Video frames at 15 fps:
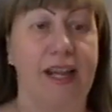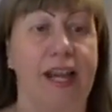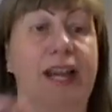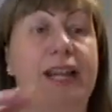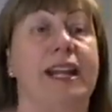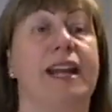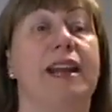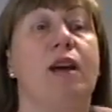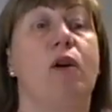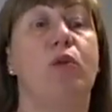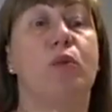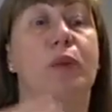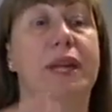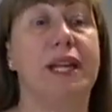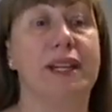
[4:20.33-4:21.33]
And then I'll
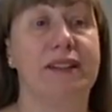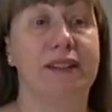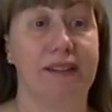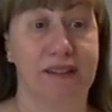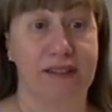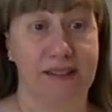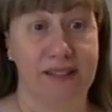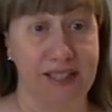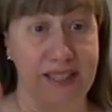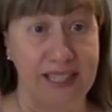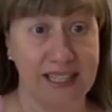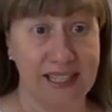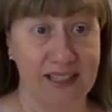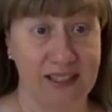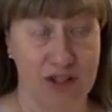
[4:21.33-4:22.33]
read the
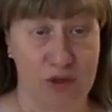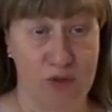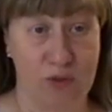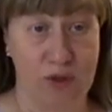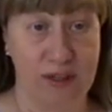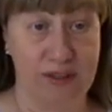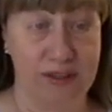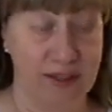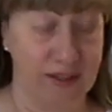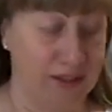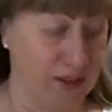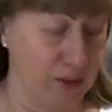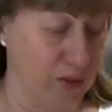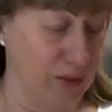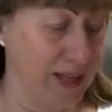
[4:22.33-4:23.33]
English one.
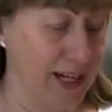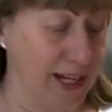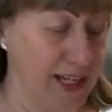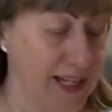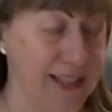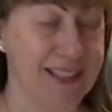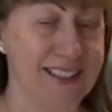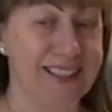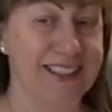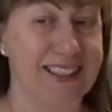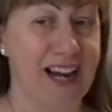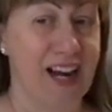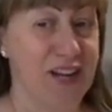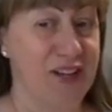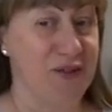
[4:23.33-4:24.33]
Okay?
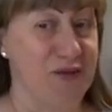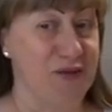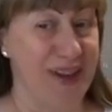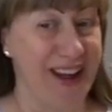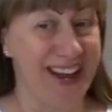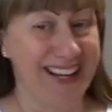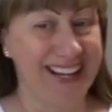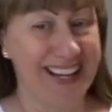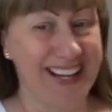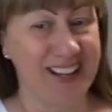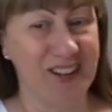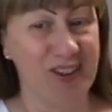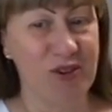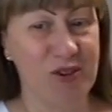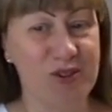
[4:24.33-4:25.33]
Are you ready?
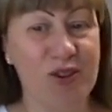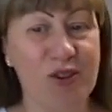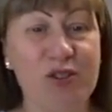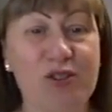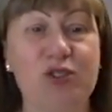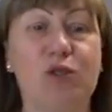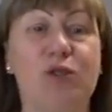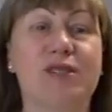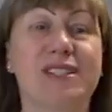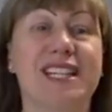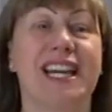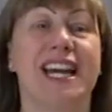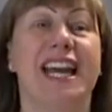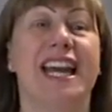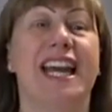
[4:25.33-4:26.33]
Hello, Sol Souza.
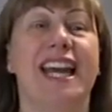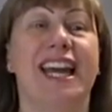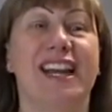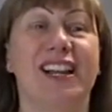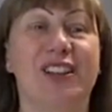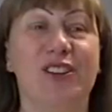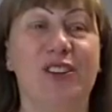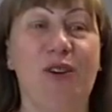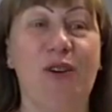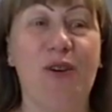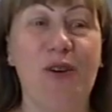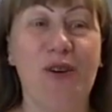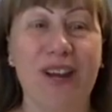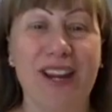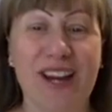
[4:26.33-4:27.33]

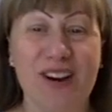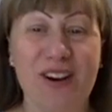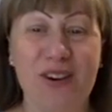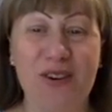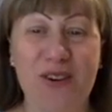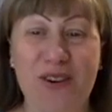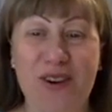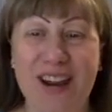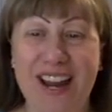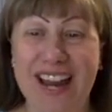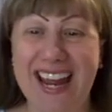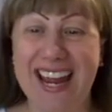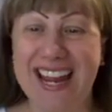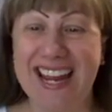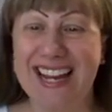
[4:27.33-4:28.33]
Hello, Carol
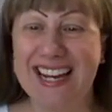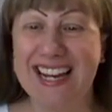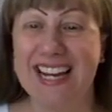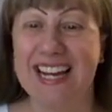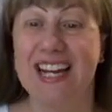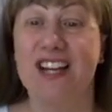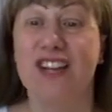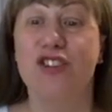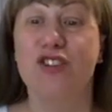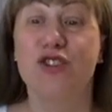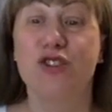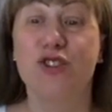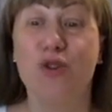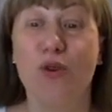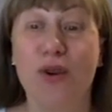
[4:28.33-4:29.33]
Correia.
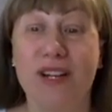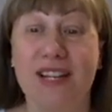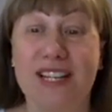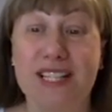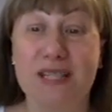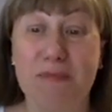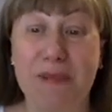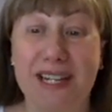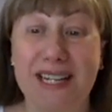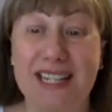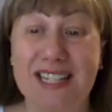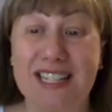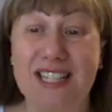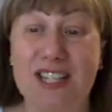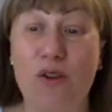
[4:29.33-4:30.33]
Jonas
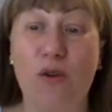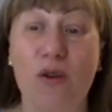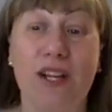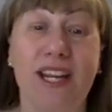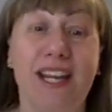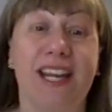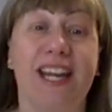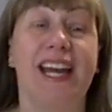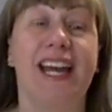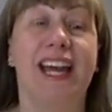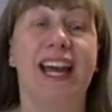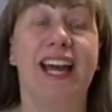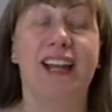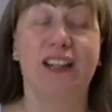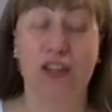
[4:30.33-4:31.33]
Pelicione.
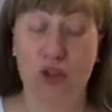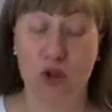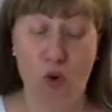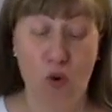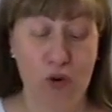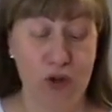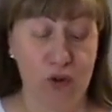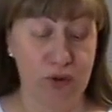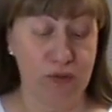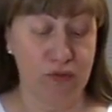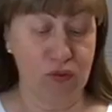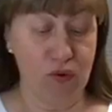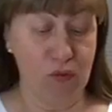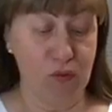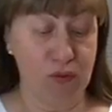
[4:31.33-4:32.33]
Hello, you're
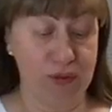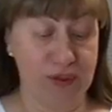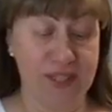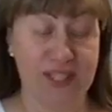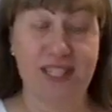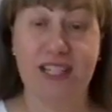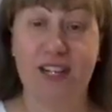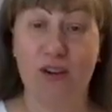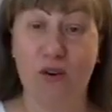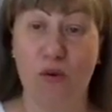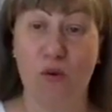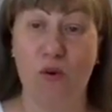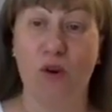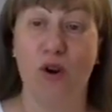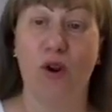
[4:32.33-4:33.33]
from
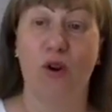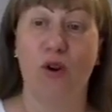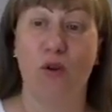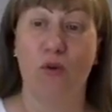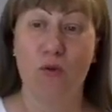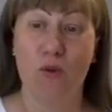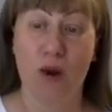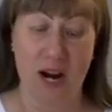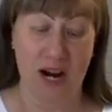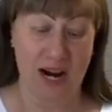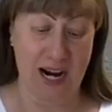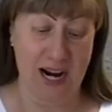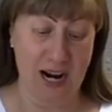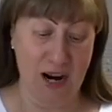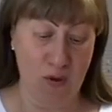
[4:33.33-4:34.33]
Brazil.
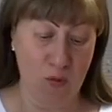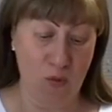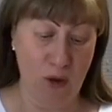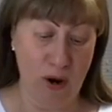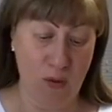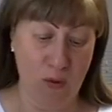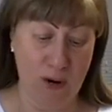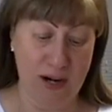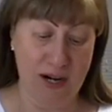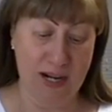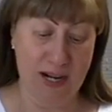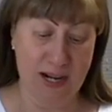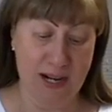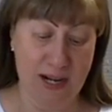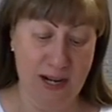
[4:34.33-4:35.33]
Wow,
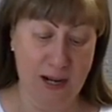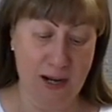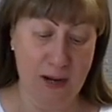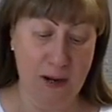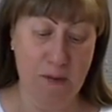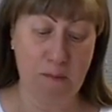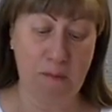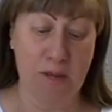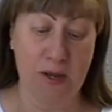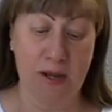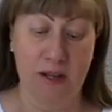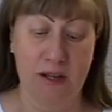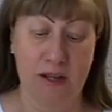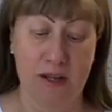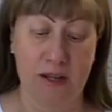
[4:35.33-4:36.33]
welcome.
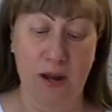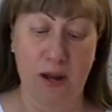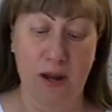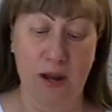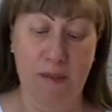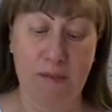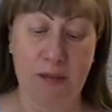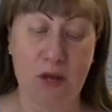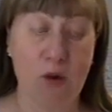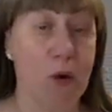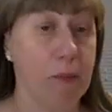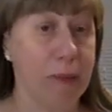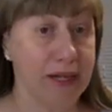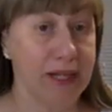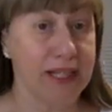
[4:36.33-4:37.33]
So let me
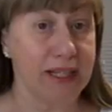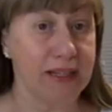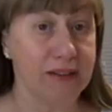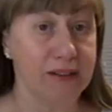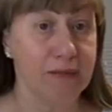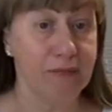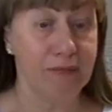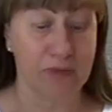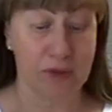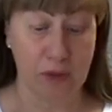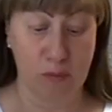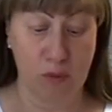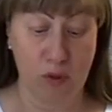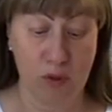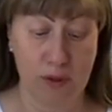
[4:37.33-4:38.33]
open here
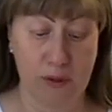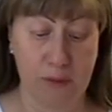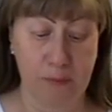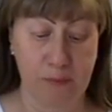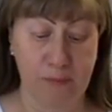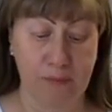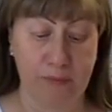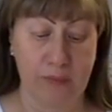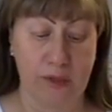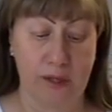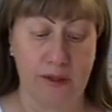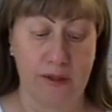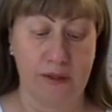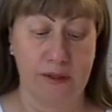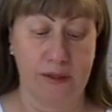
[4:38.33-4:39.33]
the book
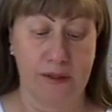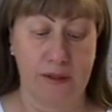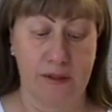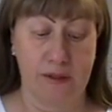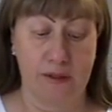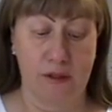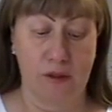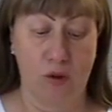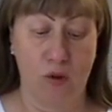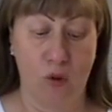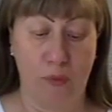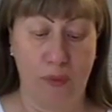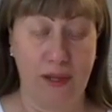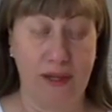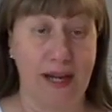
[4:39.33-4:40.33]

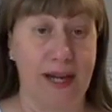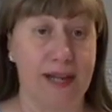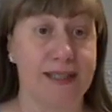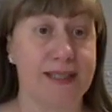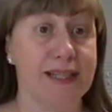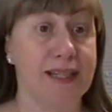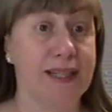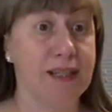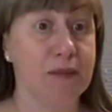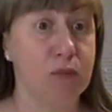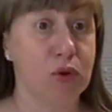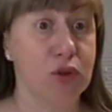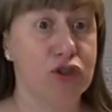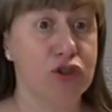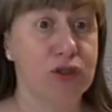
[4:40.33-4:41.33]
Hope and Light
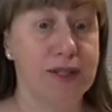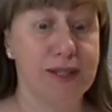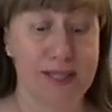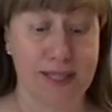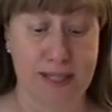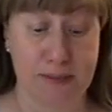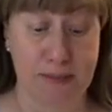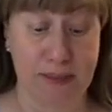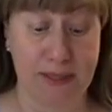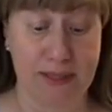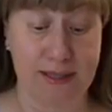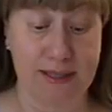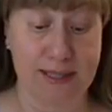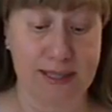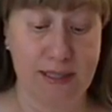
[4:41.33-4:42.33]
in Portuguese,
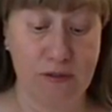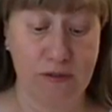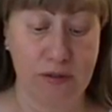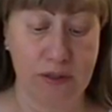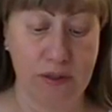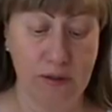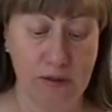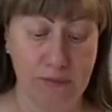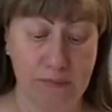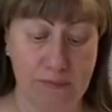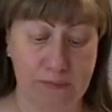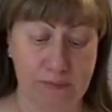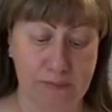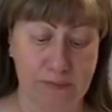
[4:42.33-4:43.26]
Esperança e Vida.